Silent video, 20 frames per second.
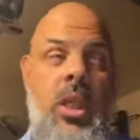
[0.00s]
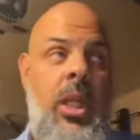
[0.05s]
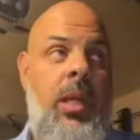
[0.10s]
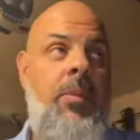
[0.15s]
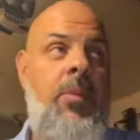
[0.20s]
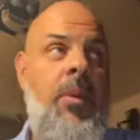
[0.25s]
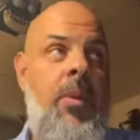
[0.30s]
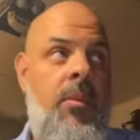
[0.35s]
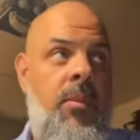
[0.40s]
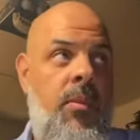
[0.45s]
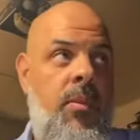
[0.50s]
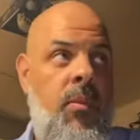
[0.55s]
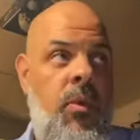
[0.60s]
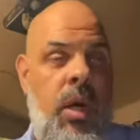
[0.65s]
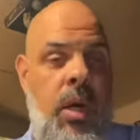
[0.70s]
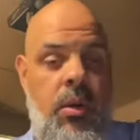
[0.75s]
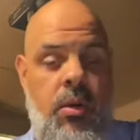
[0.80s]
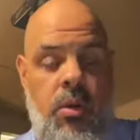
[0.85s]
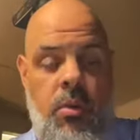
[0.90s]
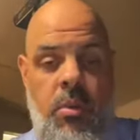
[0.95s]
deemed them,
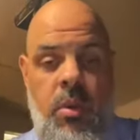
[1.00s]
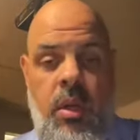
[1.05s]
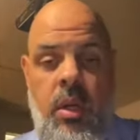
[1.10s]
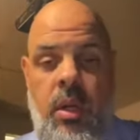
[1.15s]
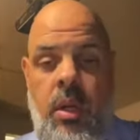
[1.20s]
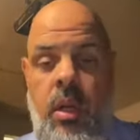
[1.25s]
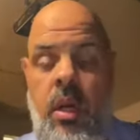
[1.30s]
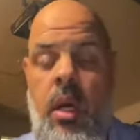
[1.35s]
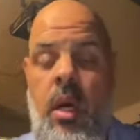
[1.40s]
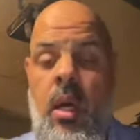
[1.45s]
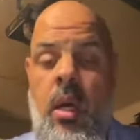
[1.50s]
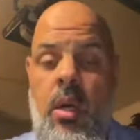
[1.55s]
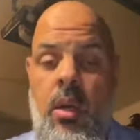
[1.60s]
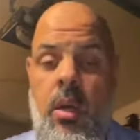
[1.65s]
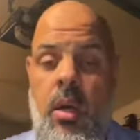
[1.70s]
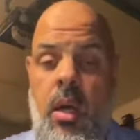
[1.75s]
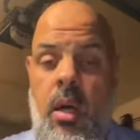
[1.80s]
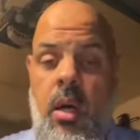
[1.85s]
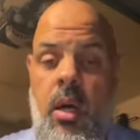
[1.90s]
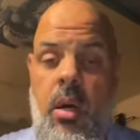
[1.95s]
right, to be,
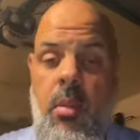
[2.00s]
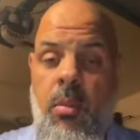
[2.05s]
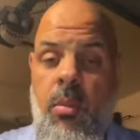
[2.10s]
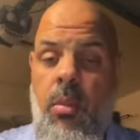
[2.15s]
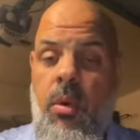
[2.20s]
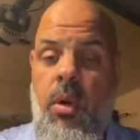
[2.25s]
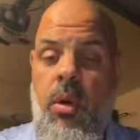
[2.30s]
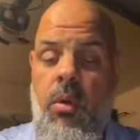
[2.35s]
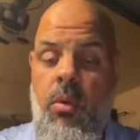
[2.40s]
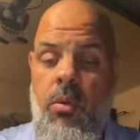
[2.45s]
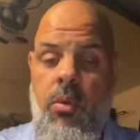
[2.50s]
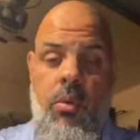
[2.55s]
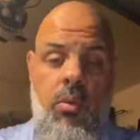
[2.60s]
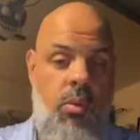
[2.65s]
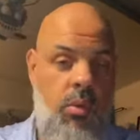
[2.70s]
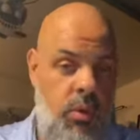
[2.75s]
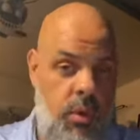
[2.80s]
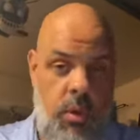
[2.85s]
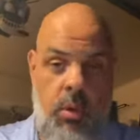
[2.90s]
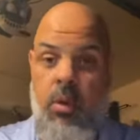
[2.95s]
the
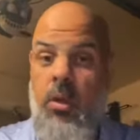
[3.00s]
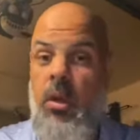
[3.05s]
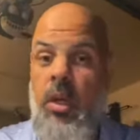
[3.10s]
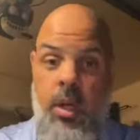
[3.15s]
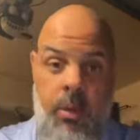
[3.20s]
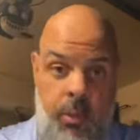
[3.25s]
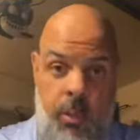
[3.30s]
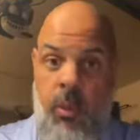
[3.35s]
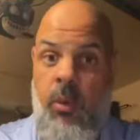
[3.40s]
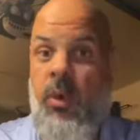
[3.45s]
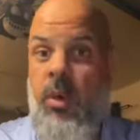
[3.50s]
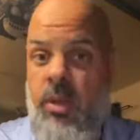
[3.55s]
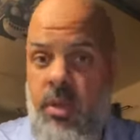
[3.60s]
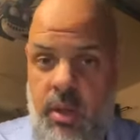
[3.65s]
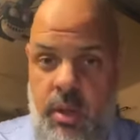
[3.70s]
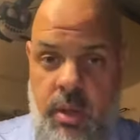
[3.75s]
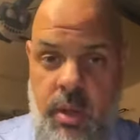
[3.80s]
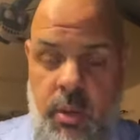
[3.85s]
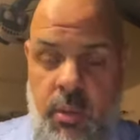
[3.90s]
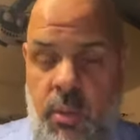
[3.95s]
hypocrites
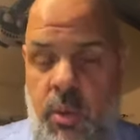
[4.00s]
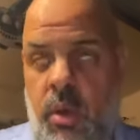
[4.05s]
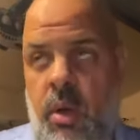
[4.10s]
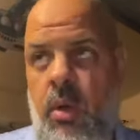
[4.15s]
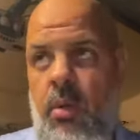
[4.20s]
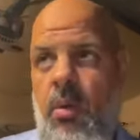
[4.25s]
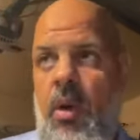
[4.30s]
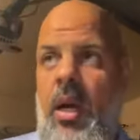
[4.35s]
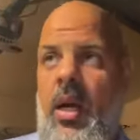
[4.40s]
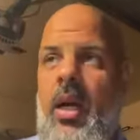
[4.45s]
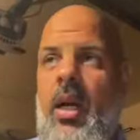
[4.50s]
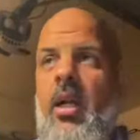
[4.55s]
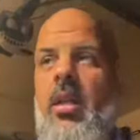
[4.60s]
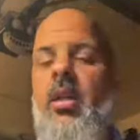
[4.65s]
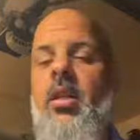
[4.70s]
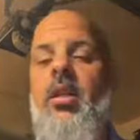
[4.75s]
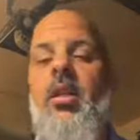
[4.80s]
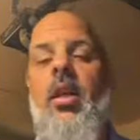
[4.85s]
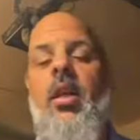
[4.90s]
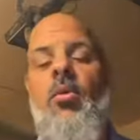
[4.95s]
that they were, right,
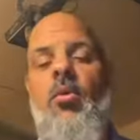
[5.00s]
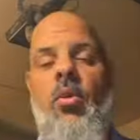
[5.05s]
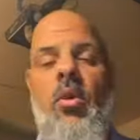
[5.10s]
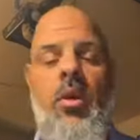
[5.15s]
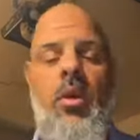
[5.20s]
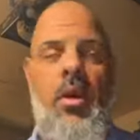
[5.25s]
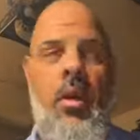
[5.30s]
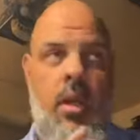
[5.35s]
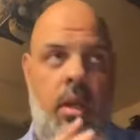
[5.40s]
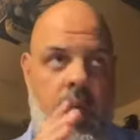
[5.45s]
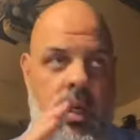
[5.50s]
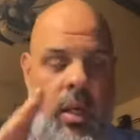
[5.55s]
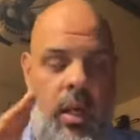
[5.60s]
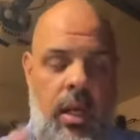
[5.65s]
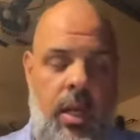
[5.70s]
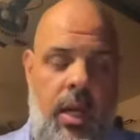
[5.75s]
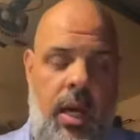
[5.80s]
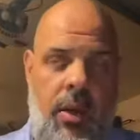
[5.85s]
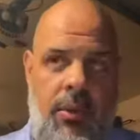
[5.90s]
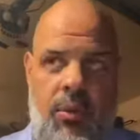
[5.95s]
and that they would
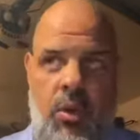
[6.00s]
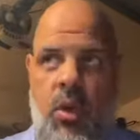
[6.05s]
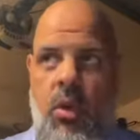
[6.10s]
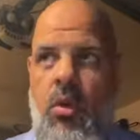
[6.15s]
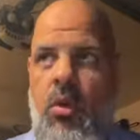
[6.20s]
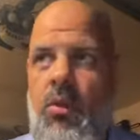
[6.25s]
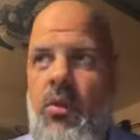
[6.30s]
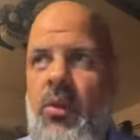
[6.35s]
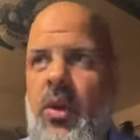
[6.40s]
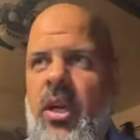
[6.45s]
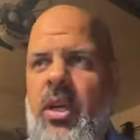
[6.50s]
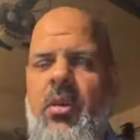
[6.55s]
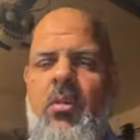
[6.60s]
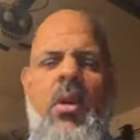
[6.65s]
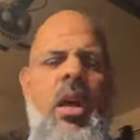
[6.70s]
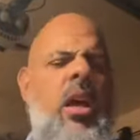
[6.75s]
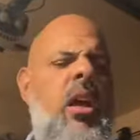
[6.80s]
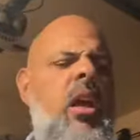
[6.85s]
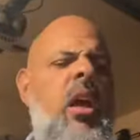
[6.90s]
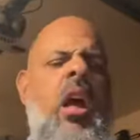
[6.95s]
indeed have to go and fight
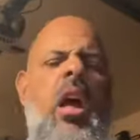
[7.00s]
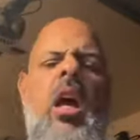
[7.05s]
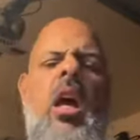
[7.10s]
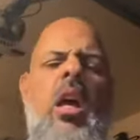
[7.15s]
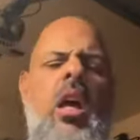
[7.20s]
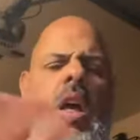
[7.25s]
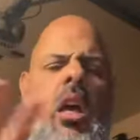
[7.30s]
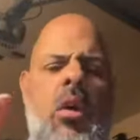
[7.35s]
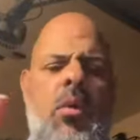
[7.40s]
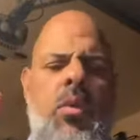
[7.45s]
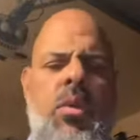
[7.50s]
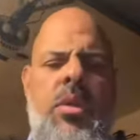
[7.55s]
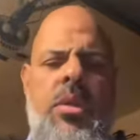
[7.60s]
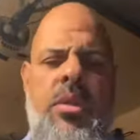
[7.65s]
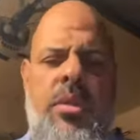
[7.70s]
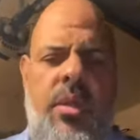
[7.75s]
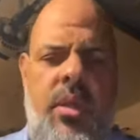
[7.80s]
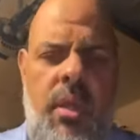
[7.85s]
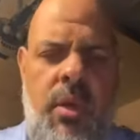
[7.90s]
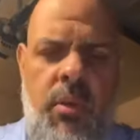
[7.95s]
them. It
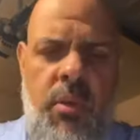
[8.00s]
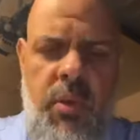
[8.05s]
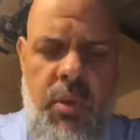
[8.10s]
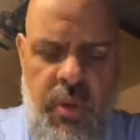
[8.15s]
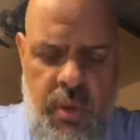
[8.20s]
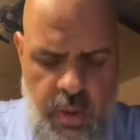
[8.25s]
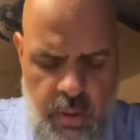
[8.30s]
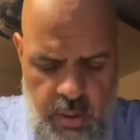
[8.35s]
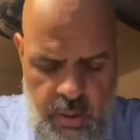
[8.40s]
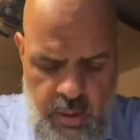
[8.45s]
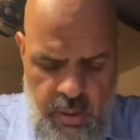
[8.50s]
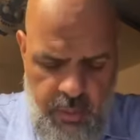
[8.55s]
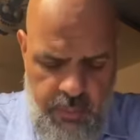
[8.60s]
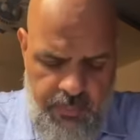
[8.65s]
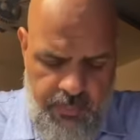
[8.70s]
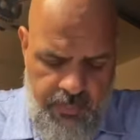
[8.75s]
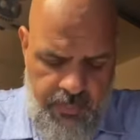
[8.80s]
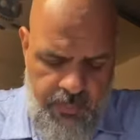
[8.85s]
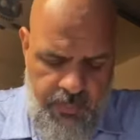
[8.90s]
was clear,